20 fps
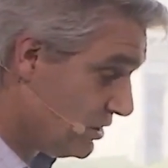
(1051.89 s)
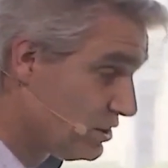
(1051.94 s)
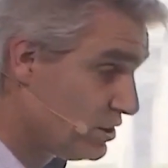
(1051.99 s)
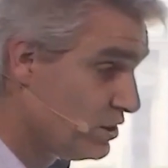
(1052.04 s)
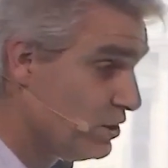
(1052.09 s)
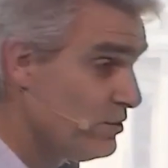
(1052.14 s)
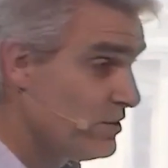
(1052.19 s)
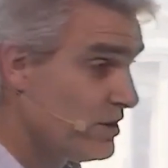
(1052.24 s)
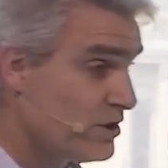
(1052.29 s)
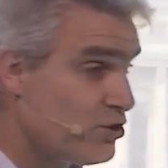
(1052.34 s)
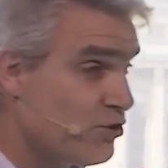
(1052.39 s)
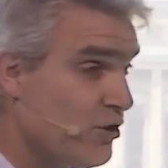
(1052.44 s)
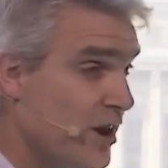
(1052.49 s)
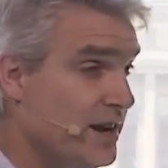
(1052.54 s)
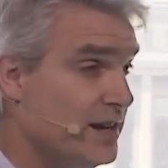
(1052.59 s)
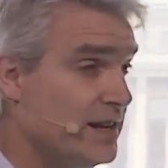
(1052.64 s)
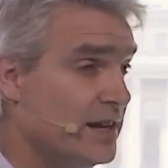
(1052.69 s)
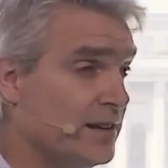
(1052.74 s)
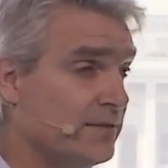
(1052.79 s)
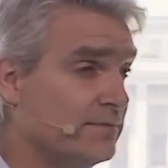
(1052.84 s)
Do the
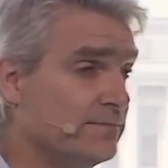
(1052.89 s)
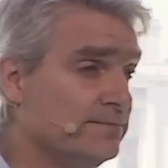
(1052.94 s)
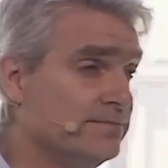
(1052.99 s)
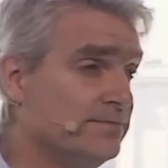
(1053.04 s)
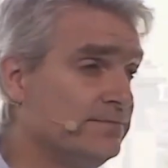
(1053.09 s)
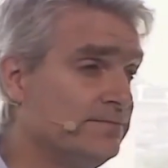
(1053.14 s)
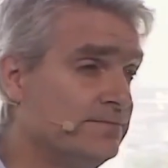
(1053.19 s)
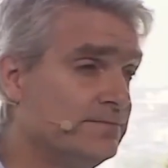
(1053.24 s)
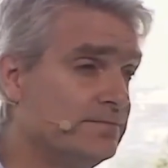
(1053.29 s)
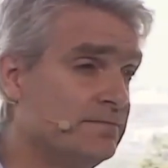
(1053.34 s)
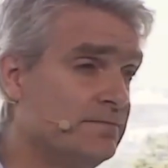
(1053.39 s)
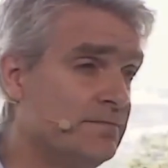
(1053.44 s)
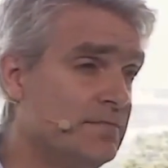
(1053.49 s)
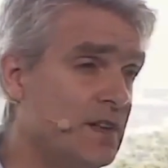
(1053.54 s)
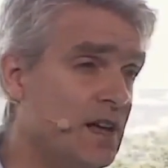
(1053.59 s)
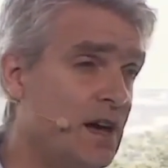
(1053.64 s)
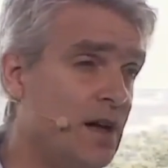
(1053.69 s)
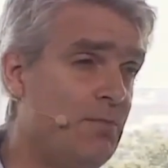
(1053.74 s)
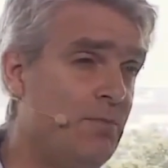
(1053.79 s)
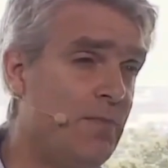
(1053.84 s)
training,
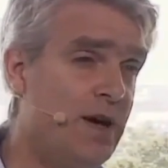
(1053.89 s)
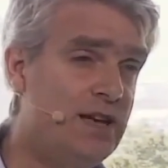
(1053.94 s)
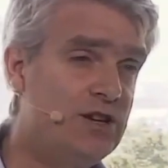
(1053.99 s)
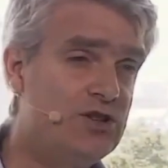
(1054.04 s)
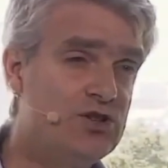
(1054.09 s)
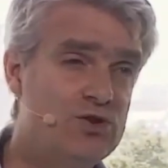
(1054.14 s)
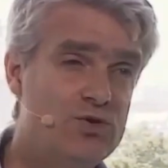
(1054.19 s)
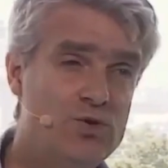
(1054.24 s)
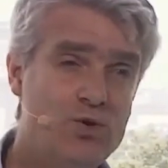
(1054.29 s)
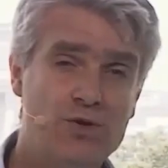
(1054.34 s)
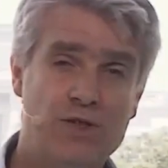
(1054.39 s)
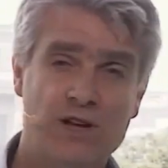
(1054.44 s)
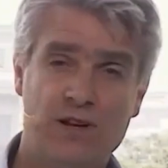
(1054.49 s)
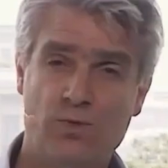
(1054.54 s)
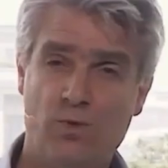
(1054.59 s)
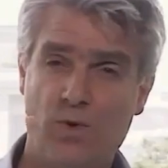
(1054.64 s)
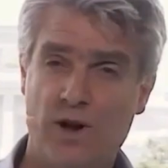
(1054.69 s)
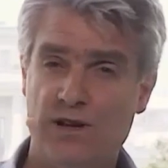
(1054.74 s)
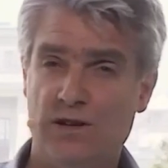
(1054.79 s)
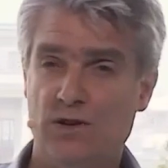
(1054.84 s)
and make sure that
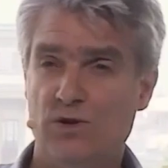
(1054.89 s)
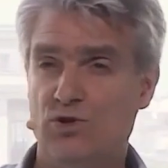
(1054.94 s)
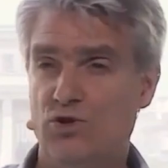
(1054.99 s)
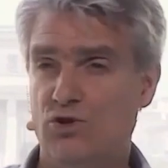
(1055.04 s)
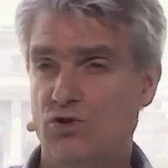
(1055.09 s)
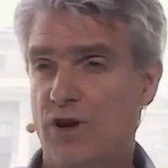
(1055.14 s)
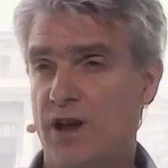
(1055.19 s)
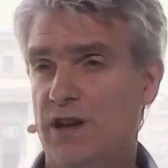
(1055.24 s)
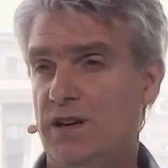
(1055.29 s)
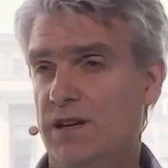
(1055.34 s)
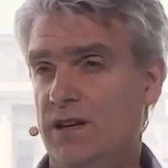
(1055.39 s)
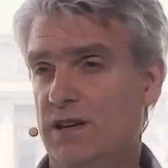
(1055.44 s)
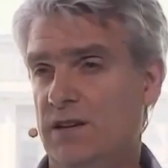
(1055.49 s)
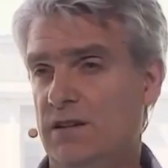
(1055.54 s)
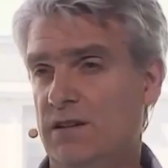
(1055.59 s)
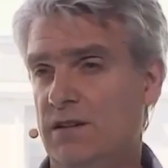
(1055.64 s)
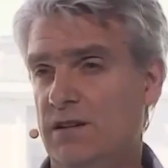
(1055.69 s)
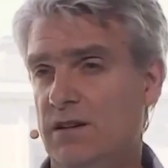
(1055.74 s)
when you're training,